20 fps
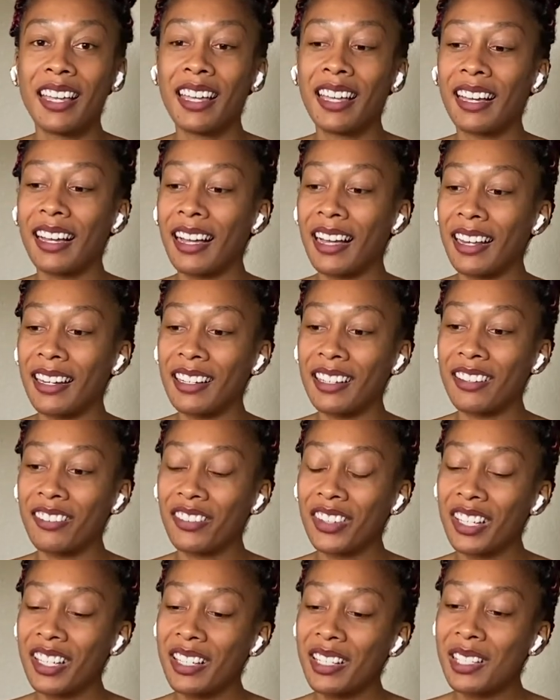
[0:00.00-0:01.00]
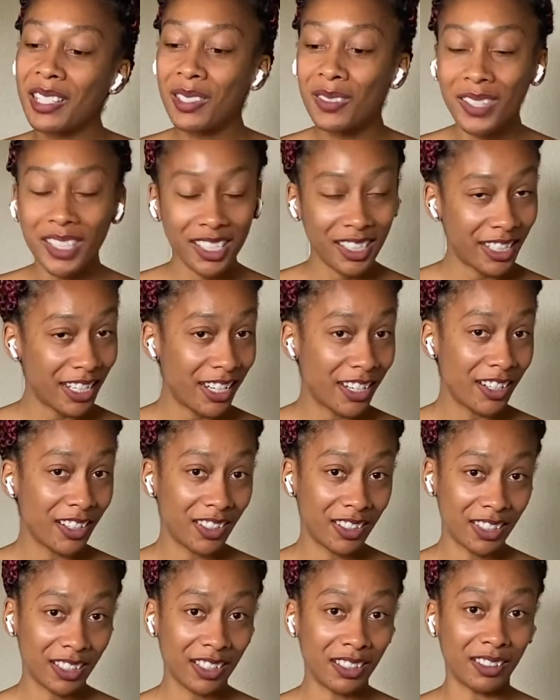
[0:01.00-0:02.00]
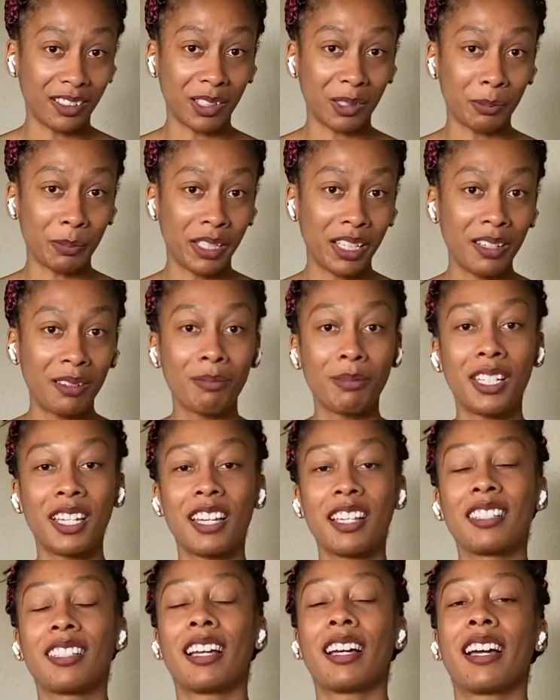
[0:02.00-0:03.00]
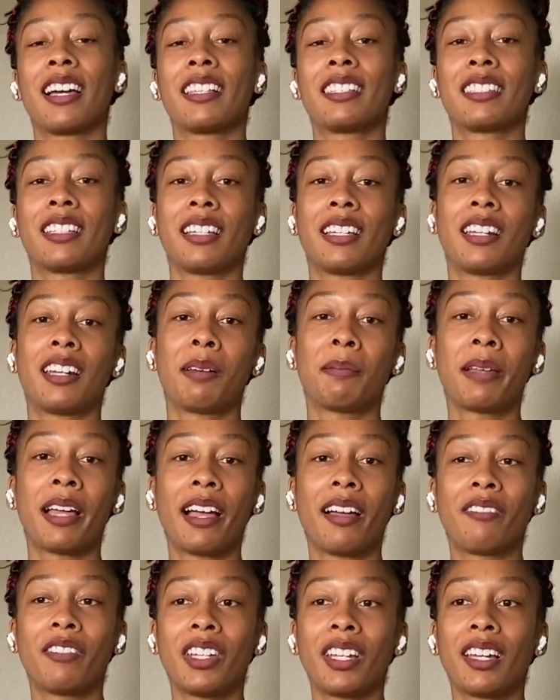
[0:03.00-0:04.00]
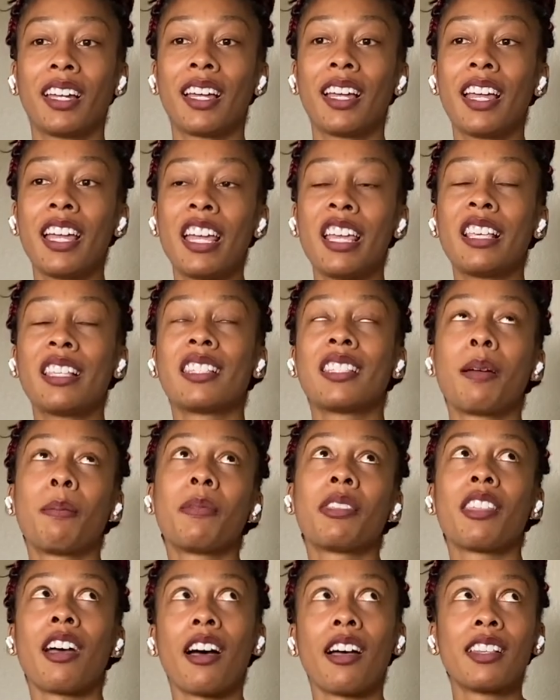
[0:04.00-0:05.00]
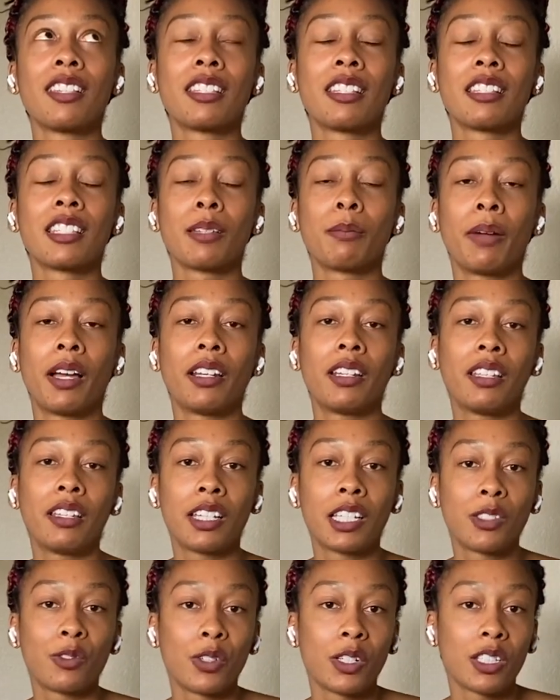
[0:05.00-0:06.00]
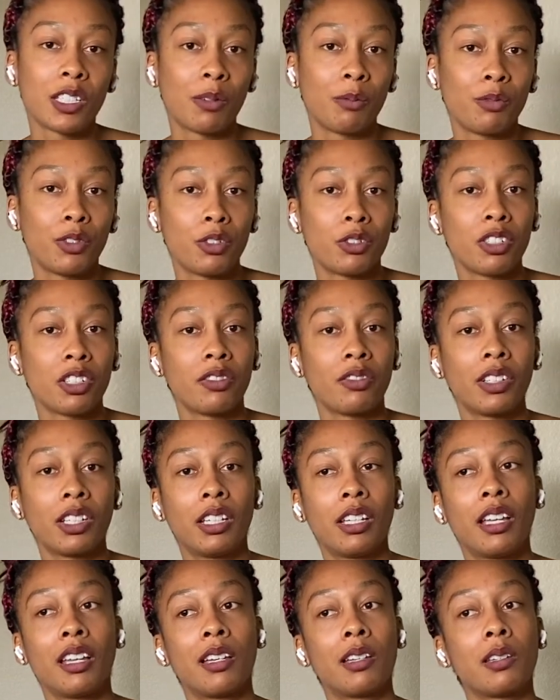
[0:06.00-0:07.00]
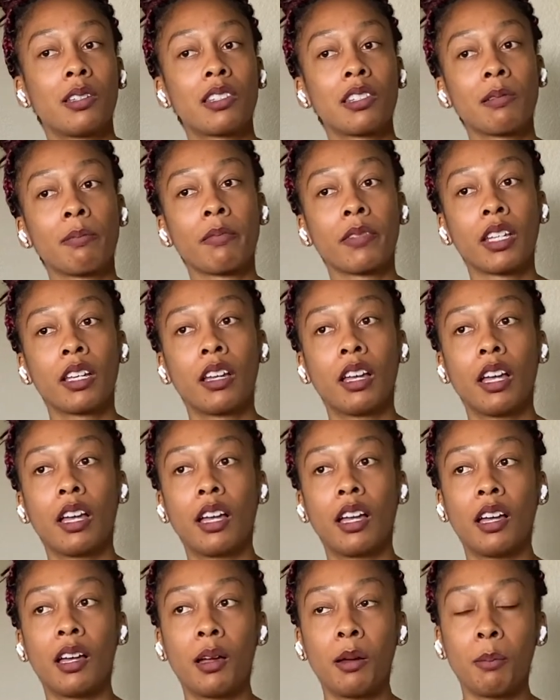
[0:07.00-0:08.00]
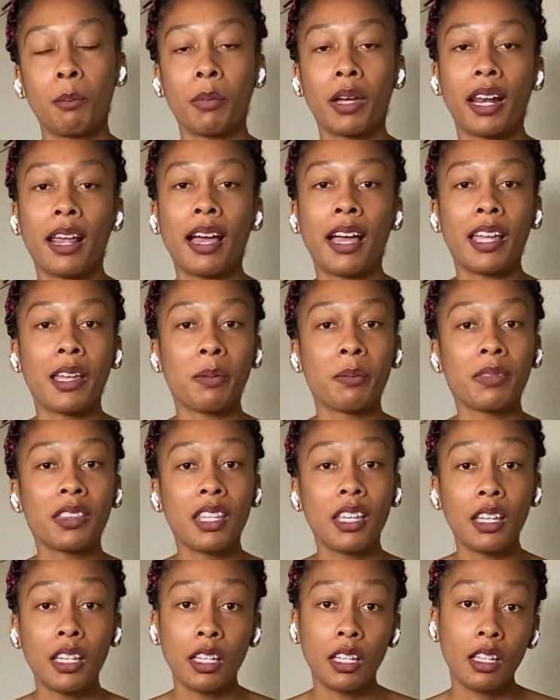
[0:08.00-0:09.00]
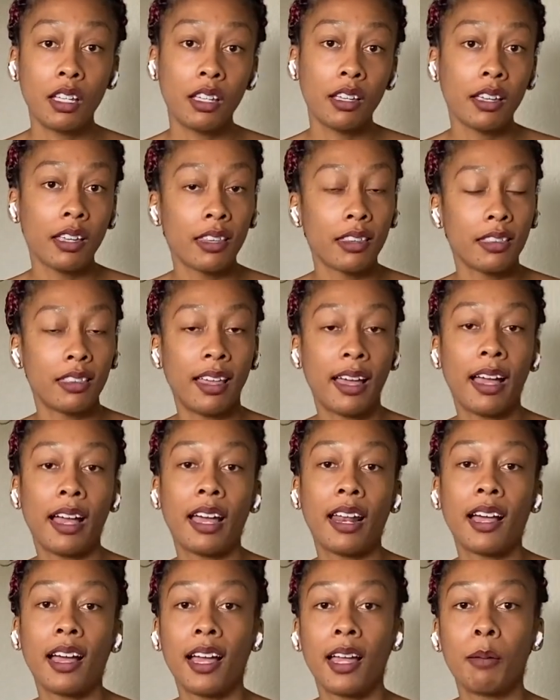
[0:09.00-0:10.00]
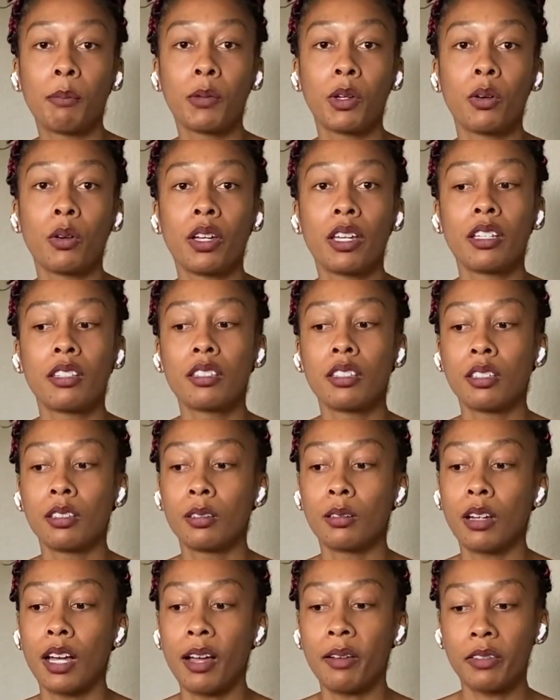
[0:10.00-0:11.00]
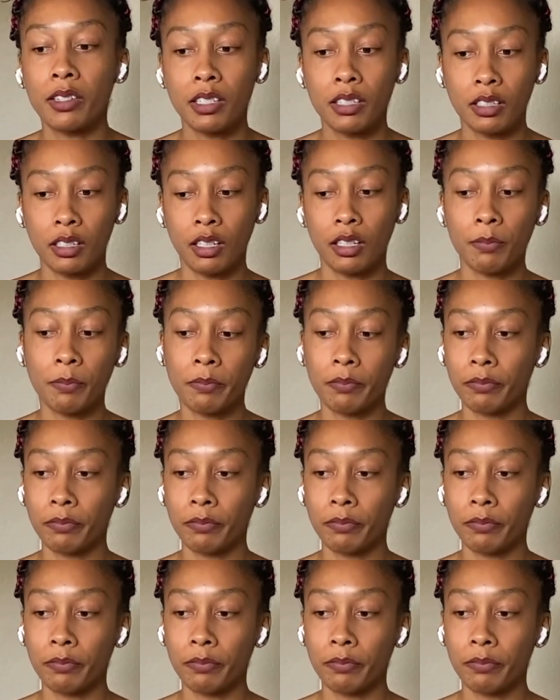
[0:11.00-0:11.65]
kind of switch gears a little bit because like I said, I'm having some thoughts and some ideas for some future videos. But I am thinking that I'm going to obviously